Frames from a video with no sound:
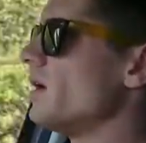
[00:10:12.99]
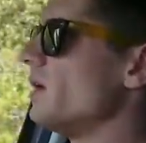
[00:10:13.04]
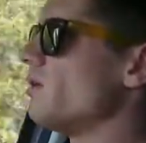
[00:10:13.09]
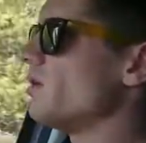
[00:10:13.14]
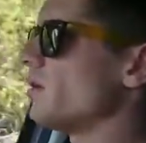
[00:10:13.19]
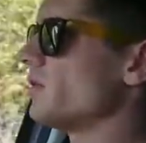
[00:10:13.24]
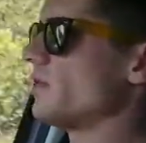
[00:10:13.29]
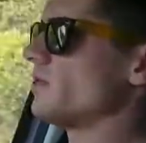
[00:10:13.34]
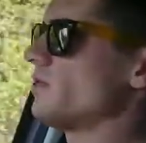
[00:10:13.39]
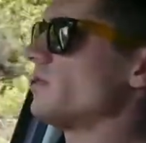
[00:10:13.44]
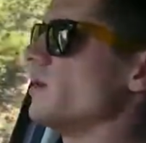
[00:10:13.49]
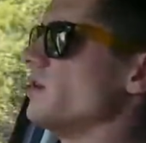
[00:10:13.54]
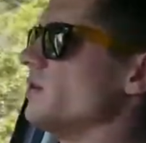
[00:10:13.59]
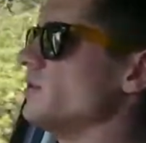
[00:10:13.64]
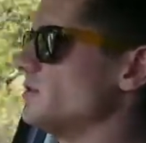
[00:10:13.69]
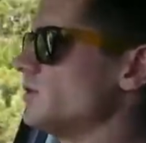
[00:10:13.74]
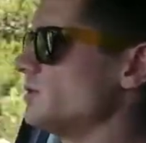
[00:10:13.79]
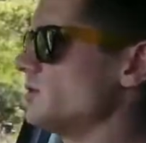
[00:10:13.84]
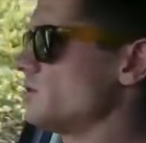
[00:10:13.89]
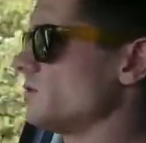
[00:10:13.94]
Not that
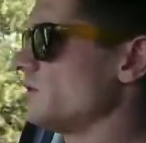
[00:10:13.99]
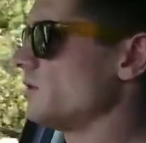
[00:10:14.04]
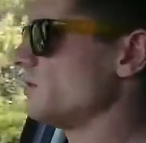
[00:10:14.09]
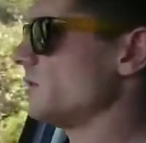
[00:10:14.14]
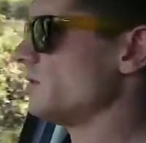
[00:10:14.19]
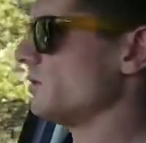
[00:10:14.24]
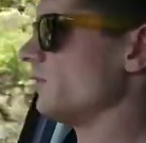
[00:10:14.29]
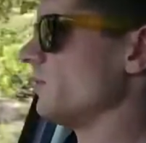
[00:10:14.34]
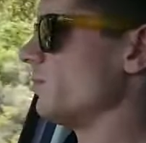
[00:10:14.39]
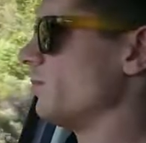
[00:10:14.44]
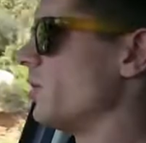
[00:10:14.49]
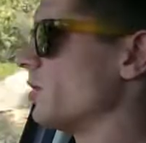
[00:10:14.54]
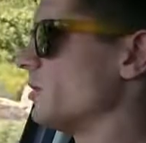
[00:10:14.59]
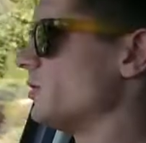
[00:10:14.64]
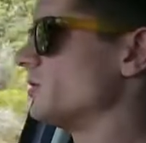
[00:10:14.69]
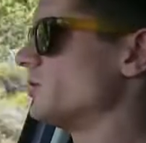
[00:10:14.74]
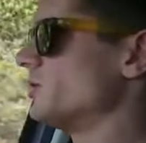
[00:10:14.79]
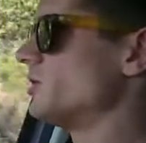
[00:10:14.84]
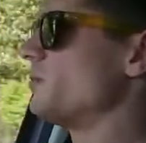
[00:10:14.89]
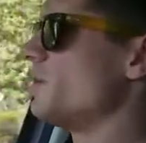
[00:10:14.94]
those
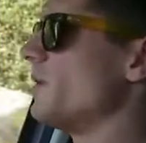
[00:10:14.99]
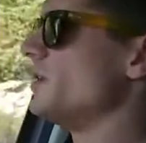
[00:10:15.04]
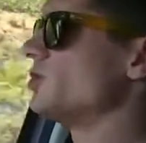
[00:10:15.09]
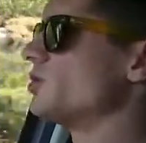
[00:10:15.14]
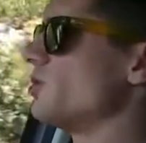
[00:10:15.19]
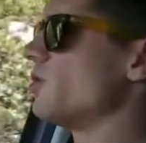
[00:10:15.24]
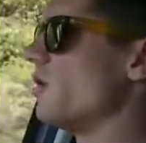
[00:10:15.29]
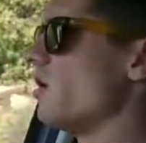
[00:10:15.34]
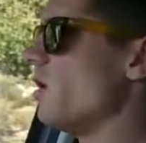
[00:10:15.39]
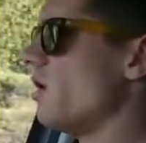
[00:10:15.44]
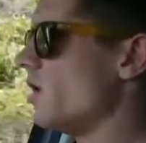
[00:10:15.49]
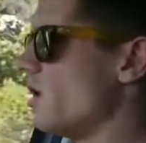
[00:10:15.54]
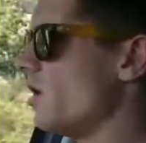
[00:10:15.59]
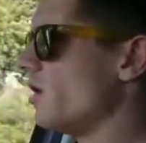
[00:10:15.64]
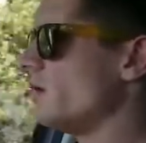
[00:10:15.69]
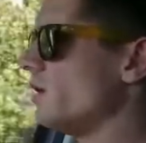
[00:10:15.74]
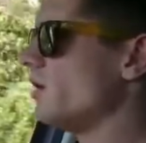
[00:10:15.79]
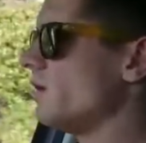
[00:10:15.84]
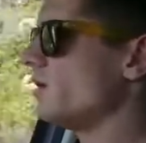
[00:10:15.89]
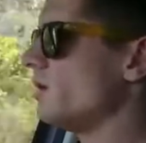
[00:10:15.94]
models' suspension are
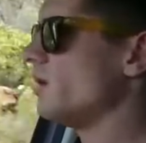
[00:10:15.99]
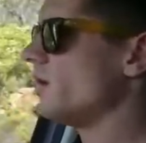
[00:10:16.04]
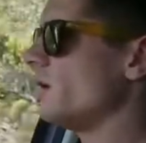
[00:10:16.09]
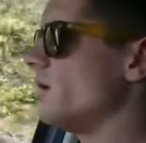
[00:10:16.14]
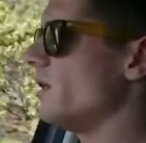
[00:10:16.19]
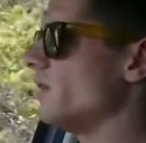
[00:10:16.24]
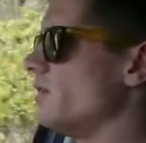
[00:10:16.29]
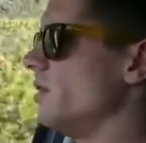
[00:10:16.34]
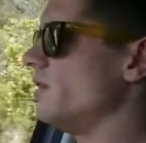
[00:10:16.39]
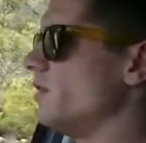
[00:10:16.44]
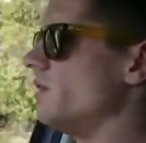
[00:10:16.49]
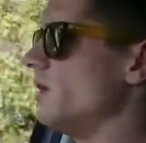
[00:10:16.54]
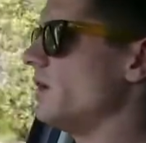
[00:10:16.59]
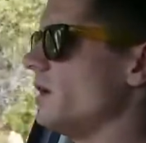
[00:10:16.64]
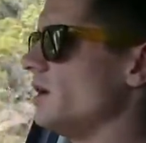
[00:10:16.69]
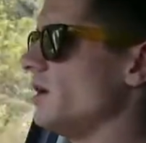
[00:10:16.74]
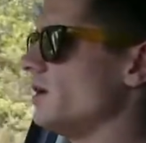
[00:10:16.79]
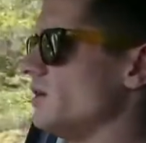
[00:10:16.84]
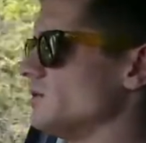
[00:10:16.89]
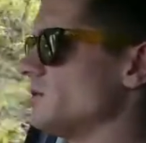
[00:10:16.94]
hard,
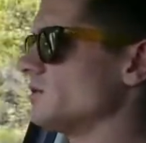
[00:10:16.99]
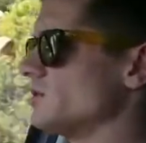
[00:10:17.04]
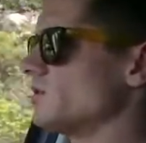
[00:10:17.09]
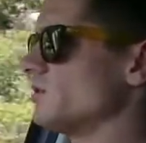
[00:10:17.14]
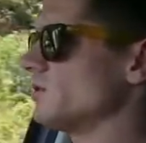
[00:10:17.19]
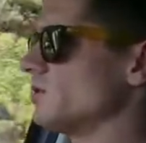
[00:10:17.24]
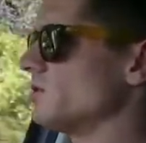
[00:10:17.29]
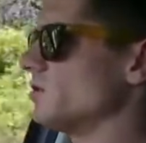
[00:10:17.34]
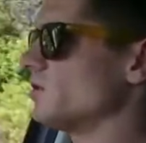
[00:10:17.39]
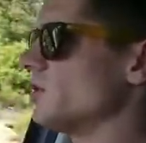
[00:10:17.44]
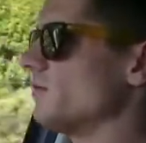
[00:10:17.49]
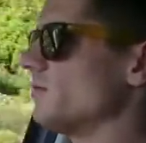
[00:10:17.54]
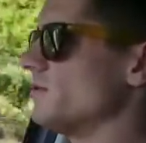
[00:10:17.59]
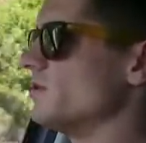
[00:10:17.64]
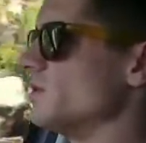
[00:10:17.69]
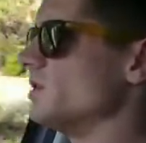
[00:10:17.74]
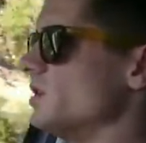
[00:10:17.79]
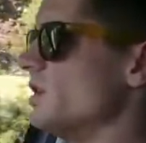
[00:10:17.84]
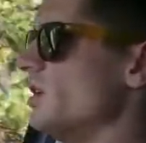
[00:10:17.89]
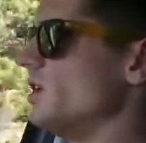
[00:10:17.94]
there's just
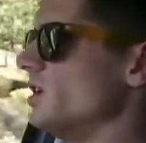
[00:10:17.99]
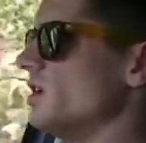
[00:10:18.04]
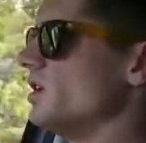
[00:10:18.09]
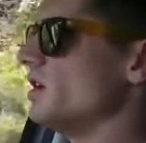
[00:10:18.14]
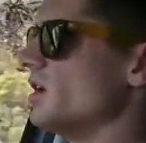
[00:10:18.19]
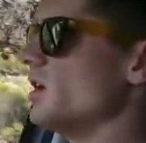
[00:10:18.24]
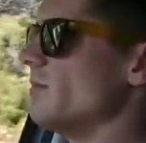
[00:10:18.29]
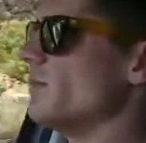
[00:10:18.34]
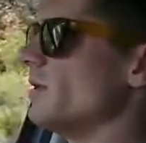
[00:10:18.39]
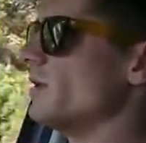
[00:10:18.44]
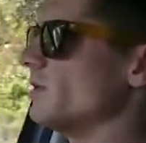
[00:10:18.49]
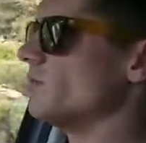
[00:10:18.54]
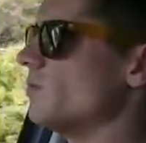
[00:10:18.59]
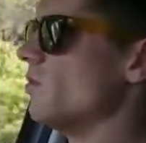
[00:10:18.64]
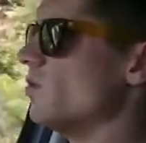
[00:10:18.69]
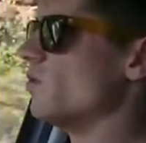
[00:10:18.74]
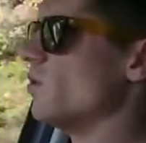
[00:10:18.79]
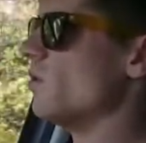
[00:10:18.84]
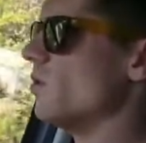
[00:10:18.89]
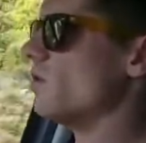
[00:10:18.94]
obviously a bit
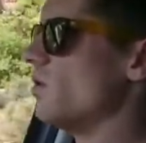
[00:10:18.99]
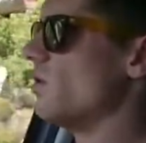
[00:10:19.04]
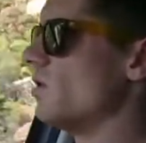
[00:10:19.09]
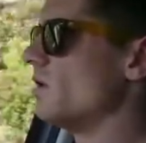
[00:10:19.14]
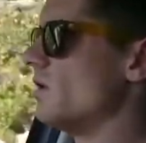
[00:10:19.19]
more